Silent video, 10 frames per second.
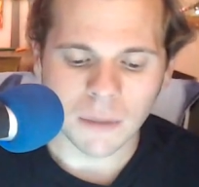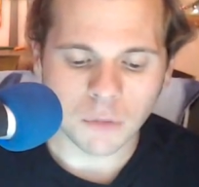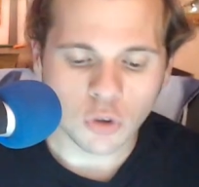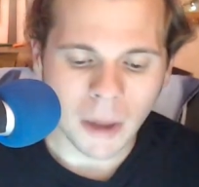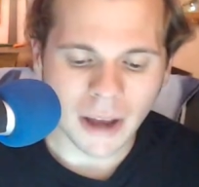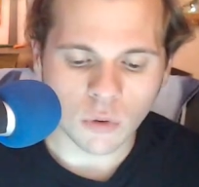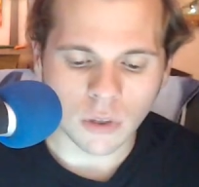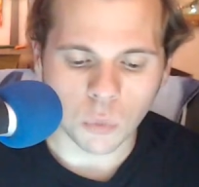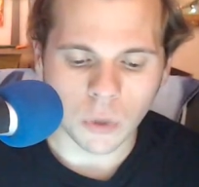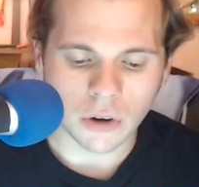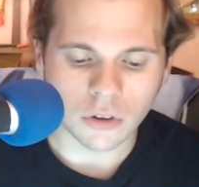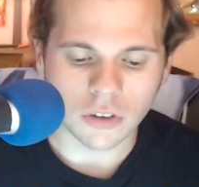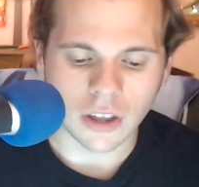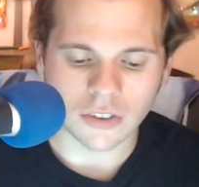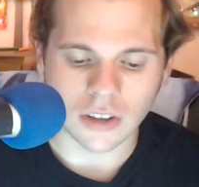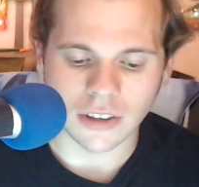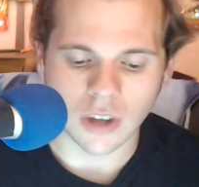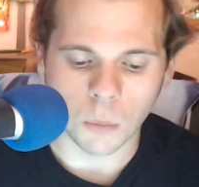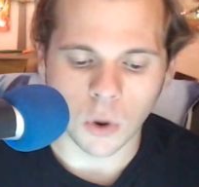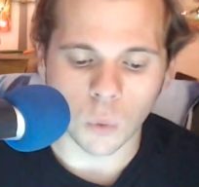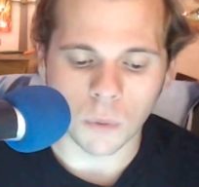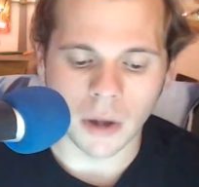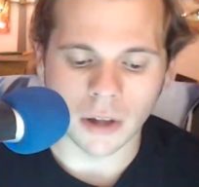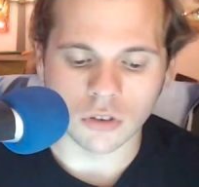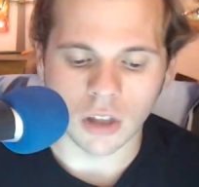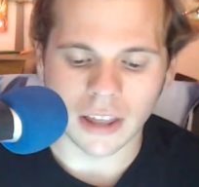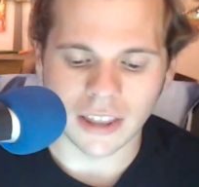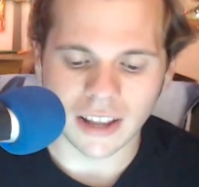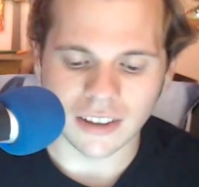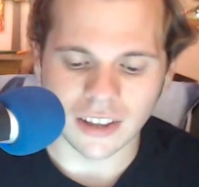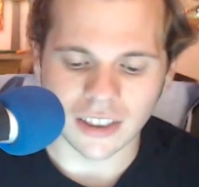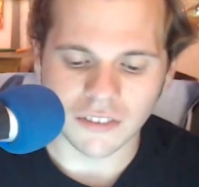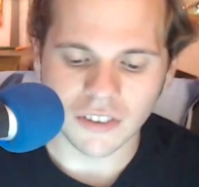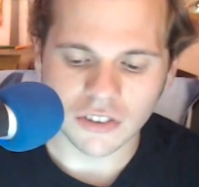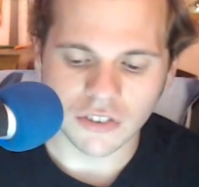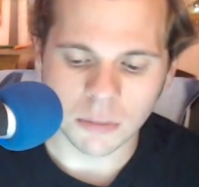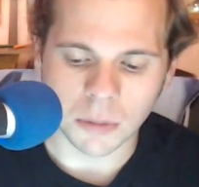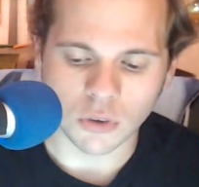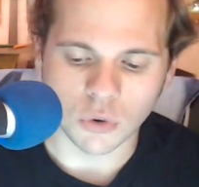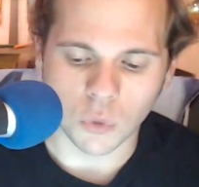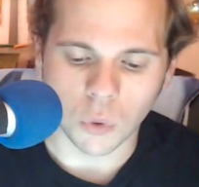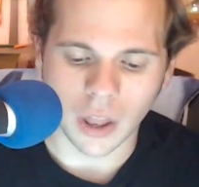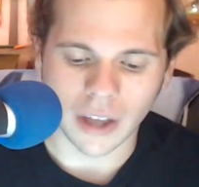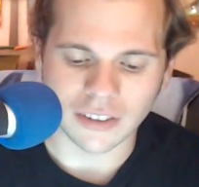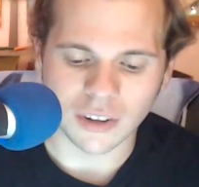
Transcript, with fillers: Two backer in the Wickerr Stakes at Del Mar, one mile July the 18th, and he finished fifth by two and a quarter lengths.